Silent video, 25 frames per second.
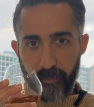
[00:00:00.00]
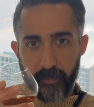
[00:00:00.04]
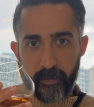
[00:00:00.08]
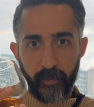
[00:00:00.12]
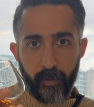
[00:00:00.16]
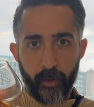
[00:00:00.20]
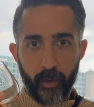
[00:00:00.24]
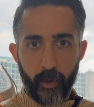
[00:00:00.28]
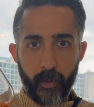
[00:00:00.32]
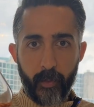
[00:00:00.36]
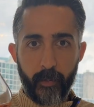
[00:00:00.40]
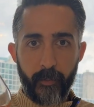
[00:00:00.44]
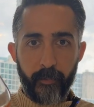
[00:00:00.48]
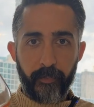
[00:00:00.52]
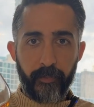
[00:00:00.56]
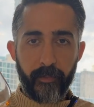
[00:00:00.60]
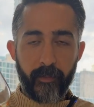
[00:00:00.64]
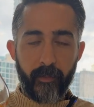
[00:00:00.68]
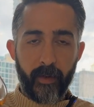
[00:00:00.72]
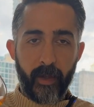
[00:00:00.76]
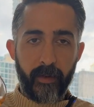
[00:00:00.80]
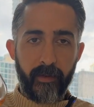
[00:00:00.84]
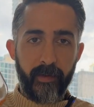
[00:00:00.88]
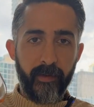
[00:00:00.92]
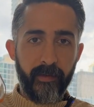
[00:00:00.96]
So
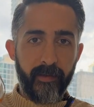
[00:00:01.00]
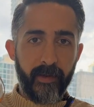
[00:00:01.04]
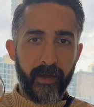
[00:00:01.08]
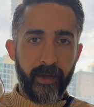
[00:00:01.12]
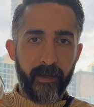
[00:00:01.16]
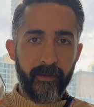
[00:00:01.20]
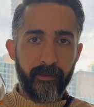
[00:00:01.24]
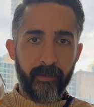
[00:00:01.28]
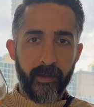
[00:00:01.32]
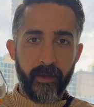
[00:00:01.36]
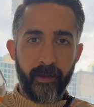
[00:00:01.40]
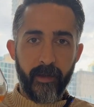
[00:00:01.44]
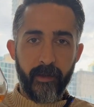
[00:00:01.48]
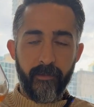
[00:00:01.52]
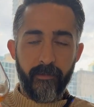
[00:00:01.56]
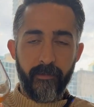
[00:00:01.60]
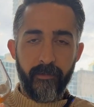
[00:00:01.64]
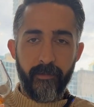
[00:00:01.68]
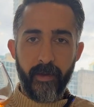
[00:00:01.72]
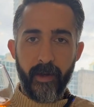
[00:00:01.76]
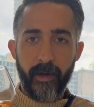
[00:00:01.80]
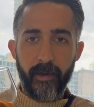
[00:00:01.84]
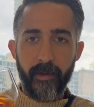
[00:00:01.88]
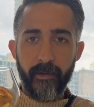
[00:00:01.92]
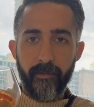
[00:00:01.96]
this has a
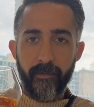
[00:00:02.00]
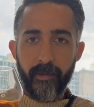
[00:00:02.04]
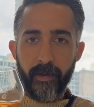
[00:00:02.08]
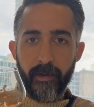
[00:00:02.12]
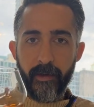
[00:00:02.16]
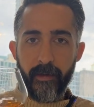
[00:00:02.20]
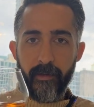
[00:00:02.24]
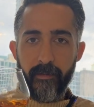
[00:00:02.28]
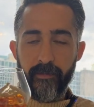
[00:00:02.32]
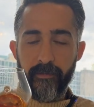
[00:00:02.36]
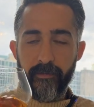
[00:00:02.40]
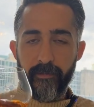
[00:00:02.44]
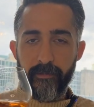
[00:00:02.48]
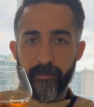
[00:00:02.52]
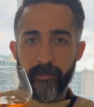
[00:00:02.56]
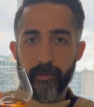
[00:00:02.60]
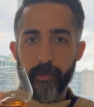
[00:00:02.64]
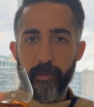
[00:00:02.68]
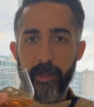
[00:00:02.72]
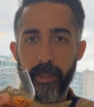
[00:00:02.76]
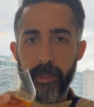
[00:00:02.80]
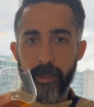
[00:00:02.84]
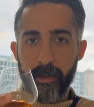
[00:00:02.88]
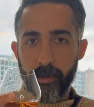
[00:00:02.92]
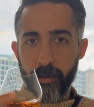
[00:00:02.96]
very, very
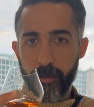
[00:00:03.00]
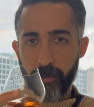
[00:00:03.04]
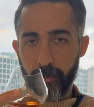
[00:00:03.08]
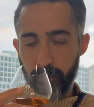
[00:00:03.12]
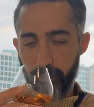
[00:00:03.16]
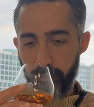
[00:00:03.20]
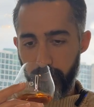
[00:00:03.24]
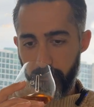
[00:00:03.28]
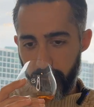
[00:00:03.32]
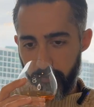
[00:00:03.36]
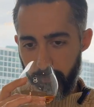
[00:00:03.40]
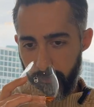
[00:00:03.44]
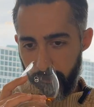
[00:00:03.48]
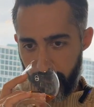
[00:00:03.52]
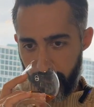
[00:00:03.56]
fruity nose.